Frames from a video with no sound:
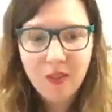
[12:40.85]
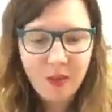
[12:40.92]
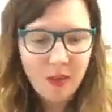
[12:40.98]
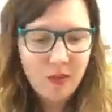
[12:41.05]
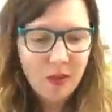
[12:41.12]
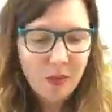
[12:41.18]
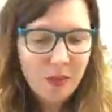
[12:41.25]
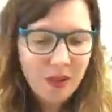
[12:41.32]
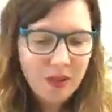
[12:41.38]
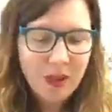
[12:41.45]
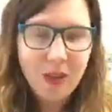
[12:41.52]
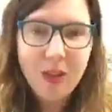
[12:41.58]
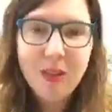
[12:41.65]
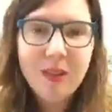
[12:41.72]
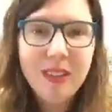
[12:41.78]
So if you missed a
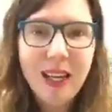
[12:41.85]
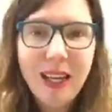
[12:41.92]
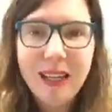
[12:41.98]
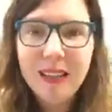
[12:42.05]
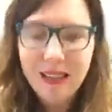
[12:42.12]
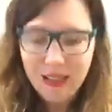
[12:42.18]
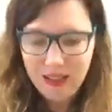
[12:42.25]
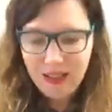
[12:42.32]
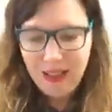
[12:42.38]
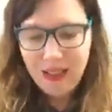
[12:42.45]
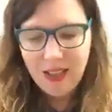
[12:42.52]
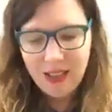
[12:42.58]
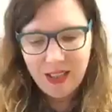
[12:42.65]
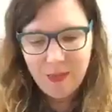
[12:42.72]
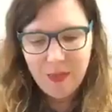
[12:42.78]
Tuesday
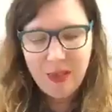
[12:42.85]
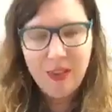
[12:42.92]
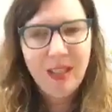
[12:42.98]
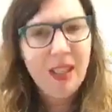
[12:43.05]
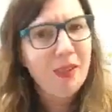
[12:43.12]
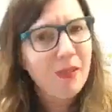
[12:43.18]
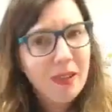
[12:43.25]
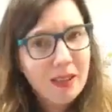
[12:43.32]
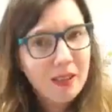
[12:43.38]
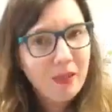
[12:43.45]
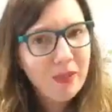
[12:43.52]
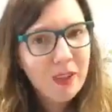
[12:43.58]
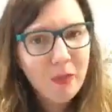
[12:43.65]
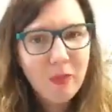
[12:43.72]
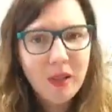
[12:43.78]
and you can't find it on
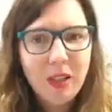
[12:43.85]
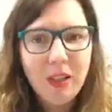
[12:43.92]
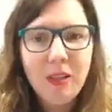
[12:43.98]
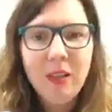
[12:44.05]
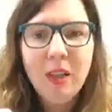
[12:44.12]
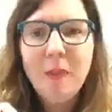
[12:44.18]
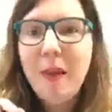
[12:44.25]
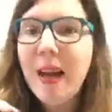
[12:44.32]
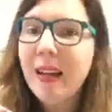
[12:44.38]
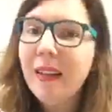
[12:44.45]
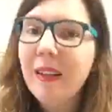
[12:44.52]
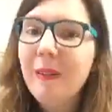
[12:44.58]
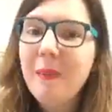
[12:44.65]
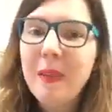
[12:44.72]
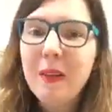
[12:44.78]
Facebook, you can go back
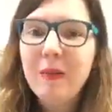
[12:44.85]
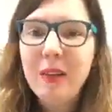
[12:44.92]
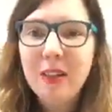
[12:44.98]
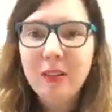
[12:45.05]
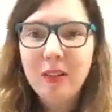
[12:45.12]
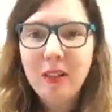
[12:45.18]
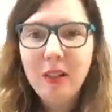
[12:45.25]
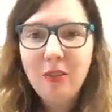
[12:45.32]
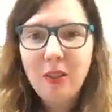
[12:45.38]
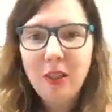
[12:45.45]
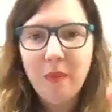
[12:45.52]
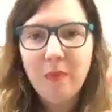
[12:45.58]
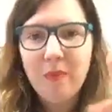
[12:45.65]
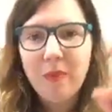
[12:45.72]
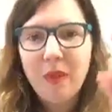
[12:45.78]
and find us on YouTube.